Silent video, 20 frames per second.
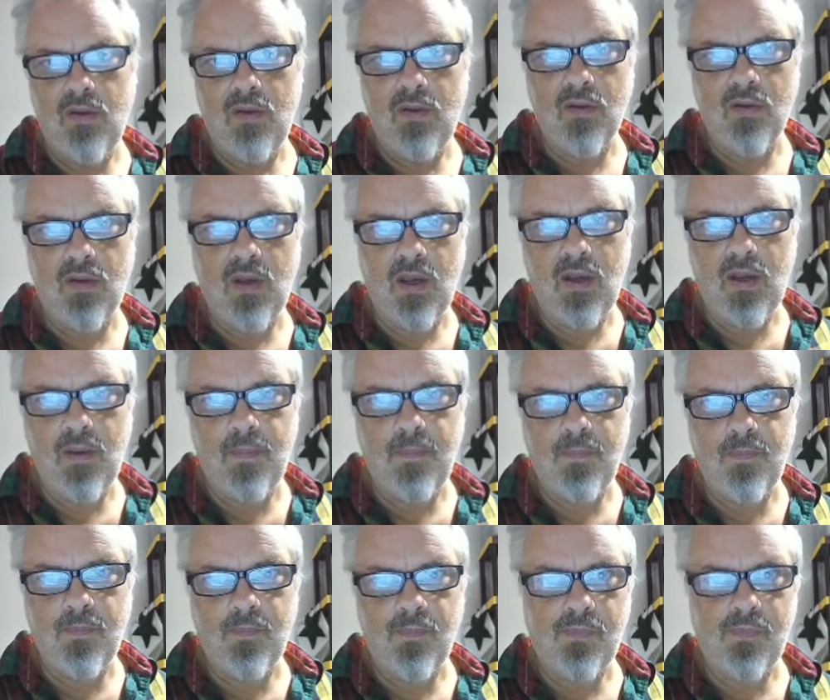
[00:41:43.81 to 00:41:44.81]
Okay.
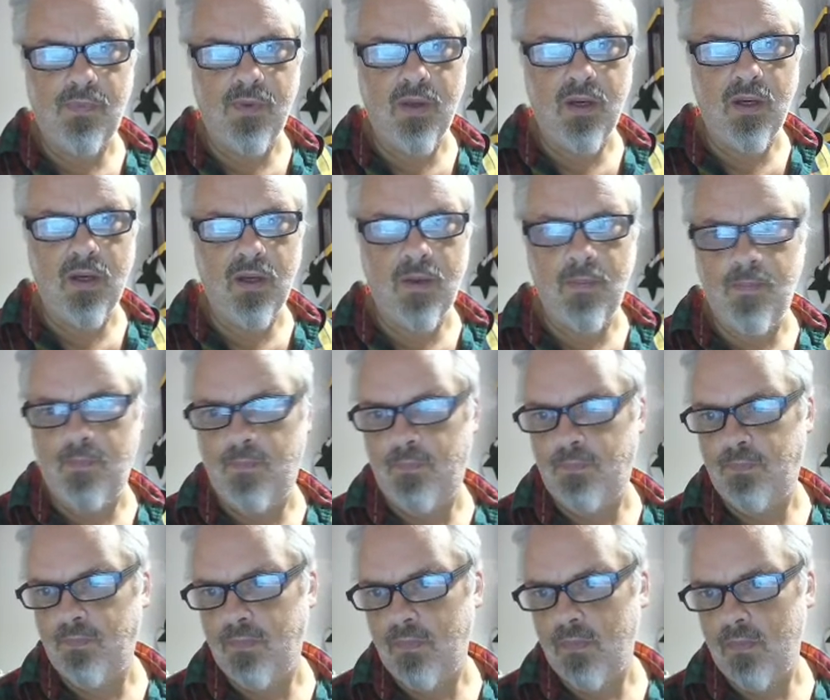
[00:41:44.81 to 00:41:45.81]

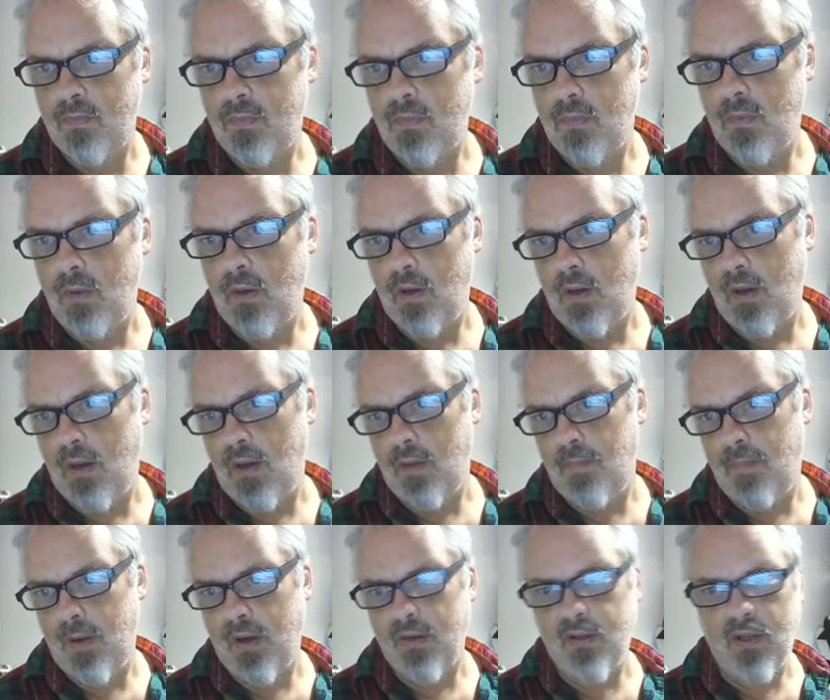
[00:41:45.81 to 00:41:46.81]

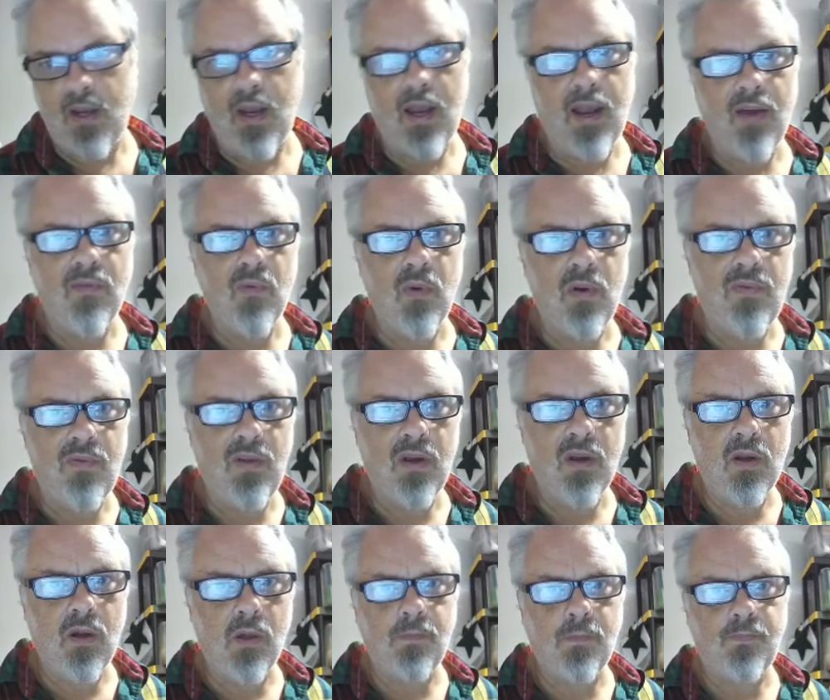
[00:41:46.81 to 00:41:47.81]
Apparently I have one
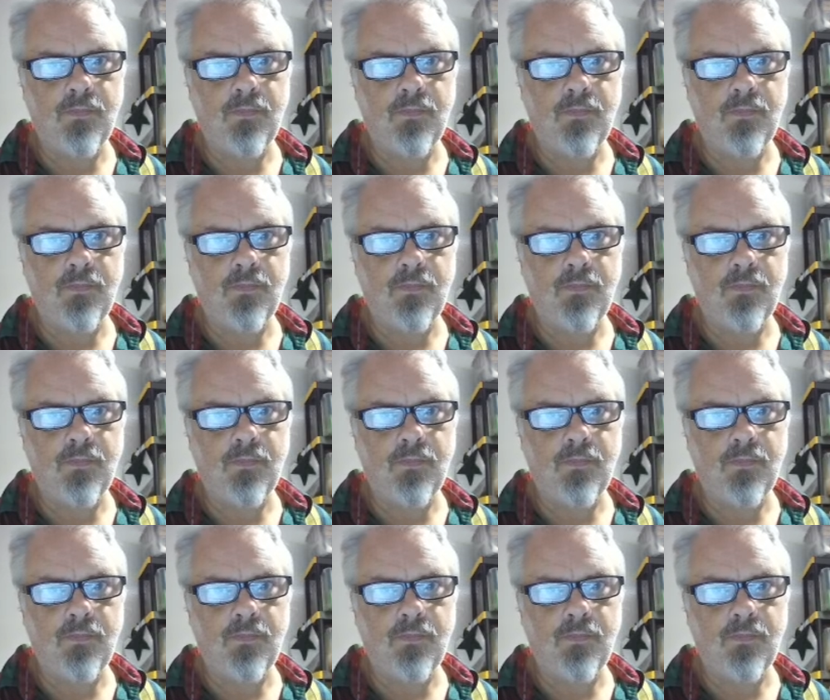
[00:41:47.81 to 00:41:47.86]
vehicle.